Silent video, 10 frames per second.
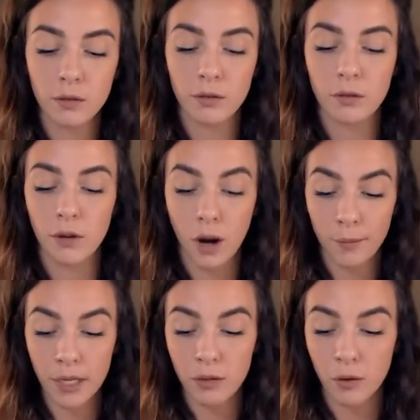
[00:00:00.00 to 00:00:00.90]

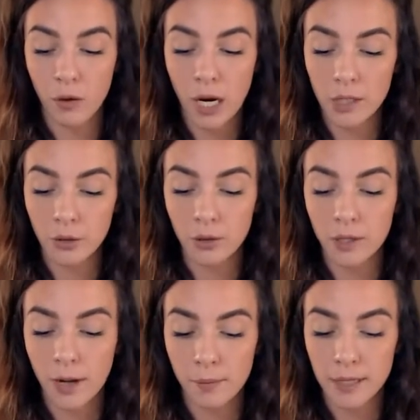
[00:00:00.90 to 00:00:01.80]
garment requires you to
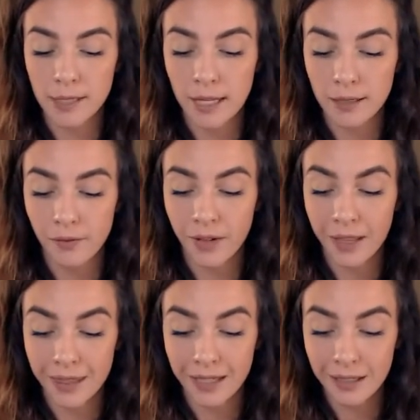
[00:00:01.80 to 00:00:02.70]
adopt a sense of
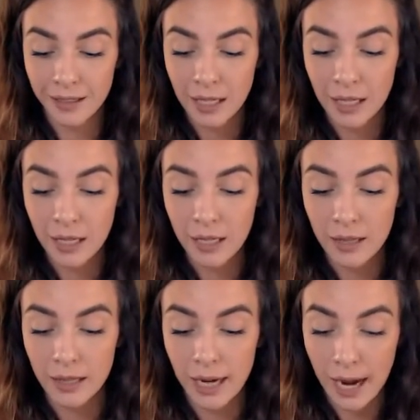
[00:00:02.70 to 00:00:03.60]
nothing
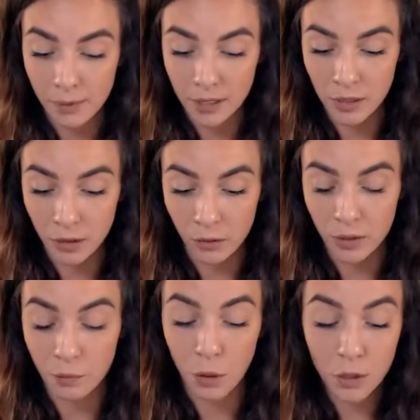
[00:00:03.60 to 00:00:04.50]
that happens to you
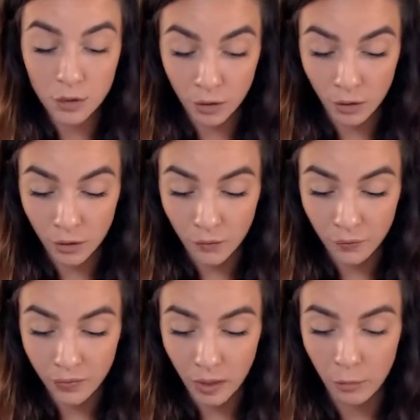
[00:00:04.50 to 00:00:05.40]
is personal.
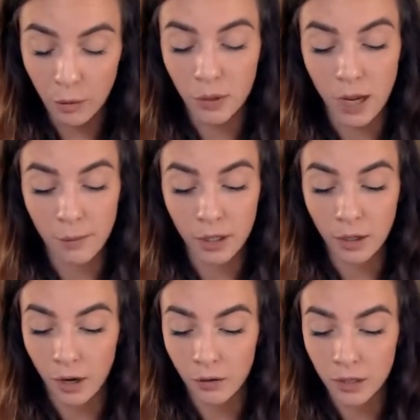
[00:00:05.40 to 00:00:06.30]
People come and
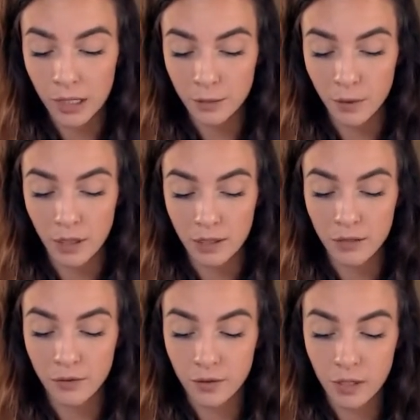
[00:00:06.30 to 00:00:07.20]
go,
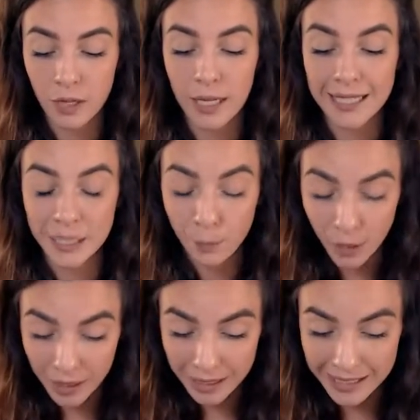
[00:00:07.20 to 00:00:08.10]
experiences
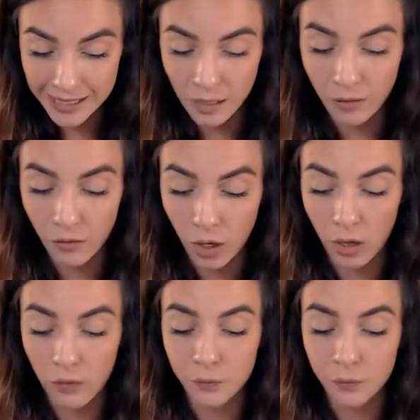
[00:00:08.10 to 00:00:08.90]
evolve